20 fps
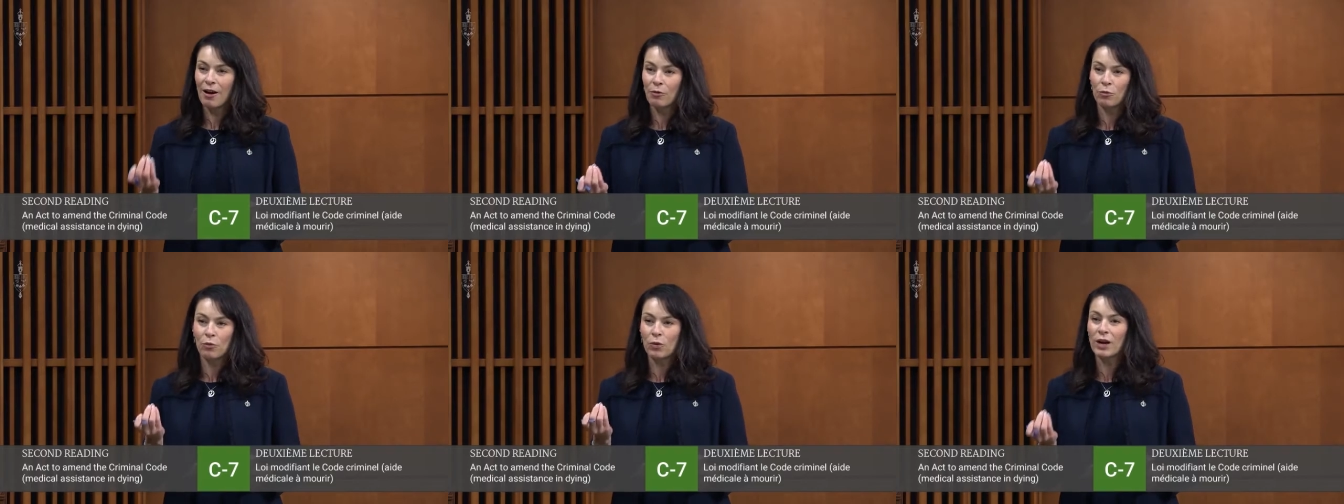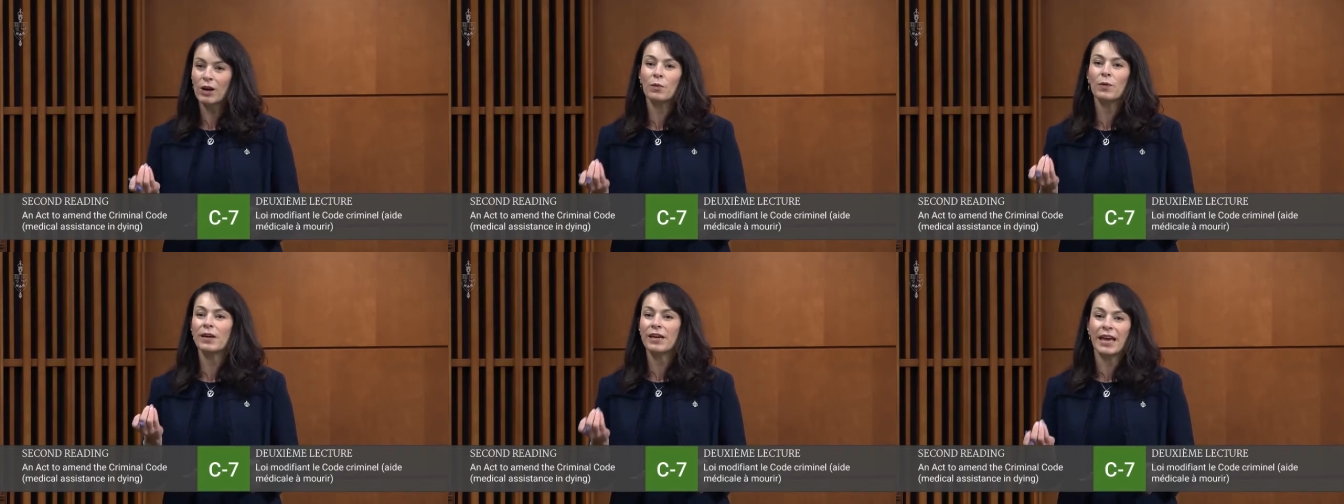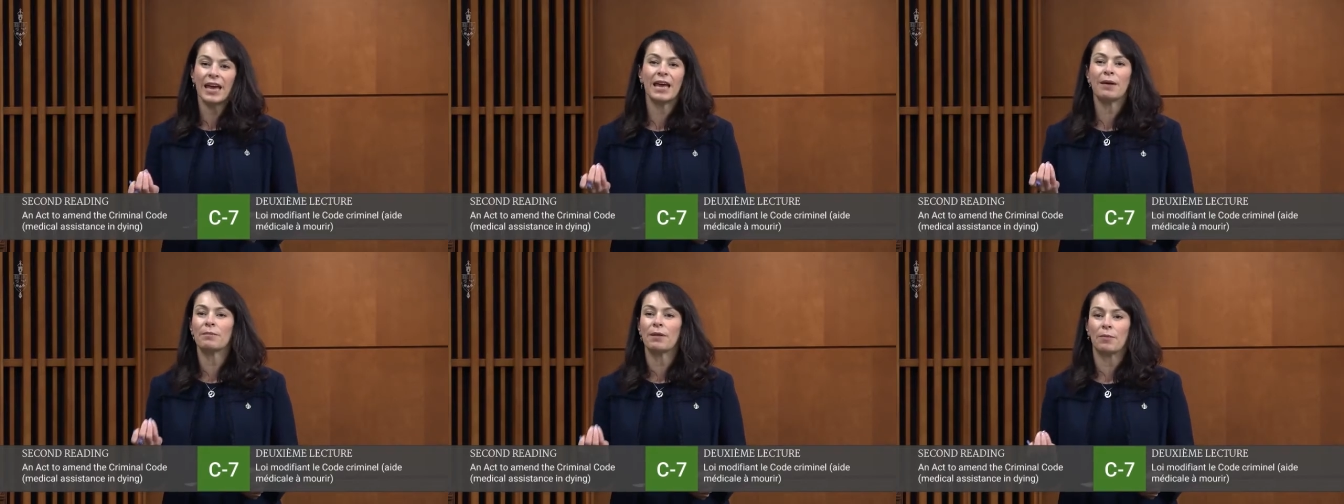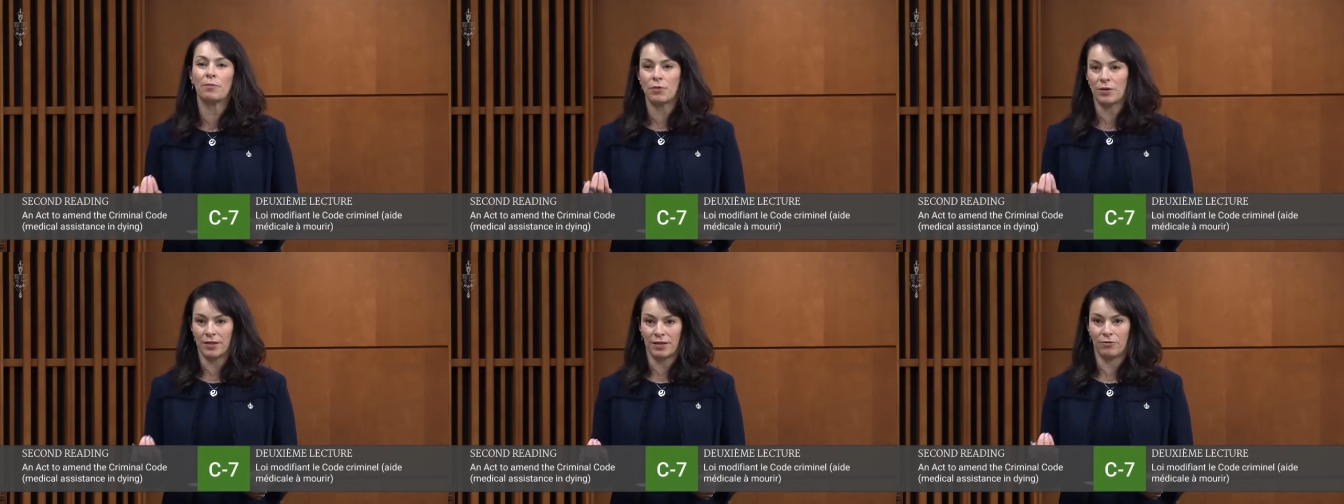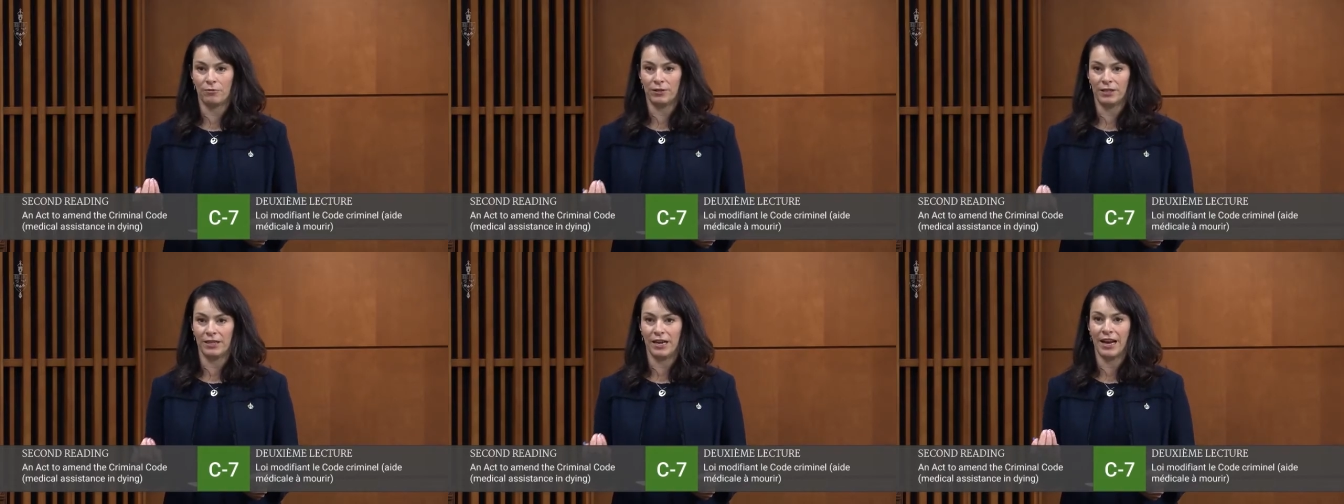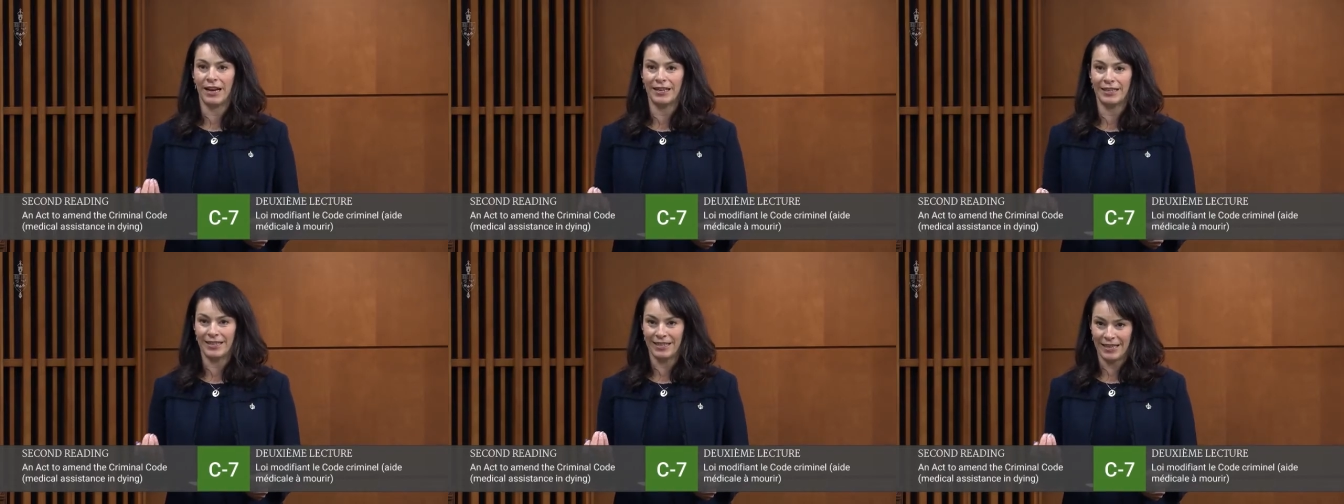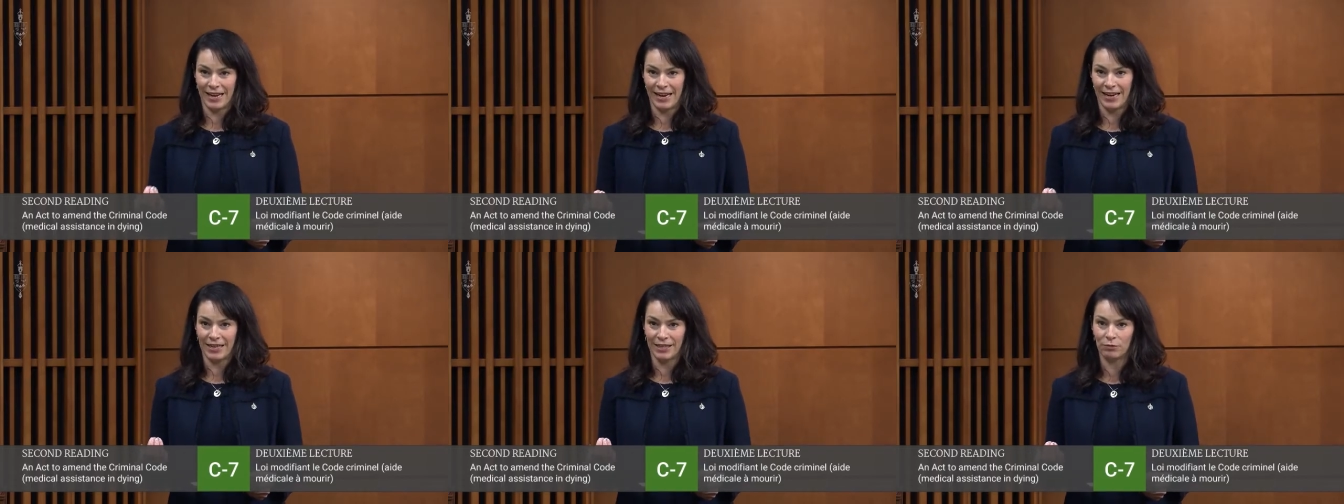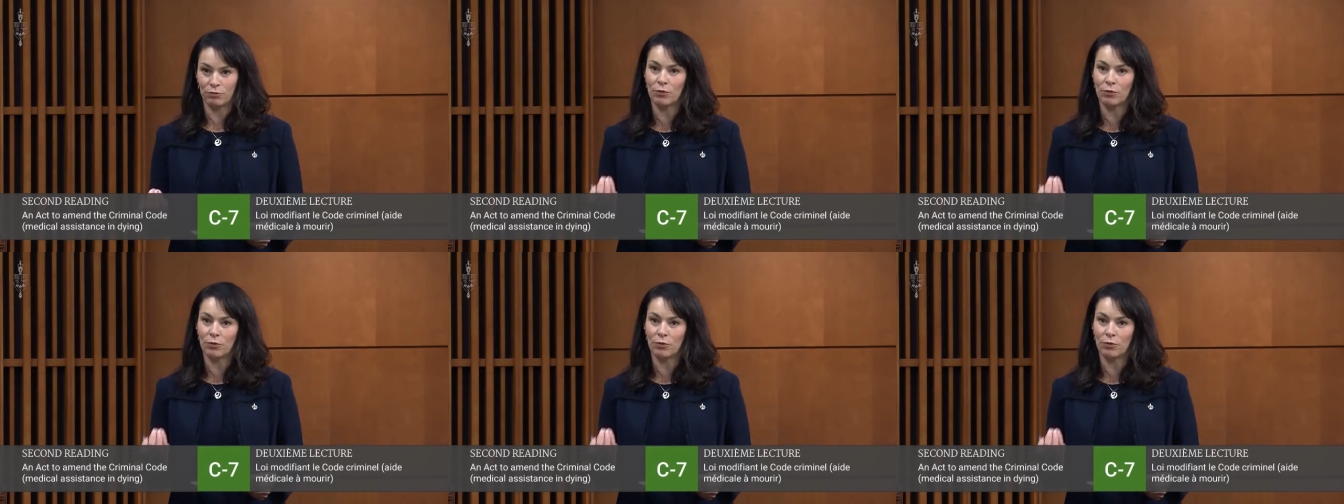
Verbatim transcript: where we came up with those 90 days.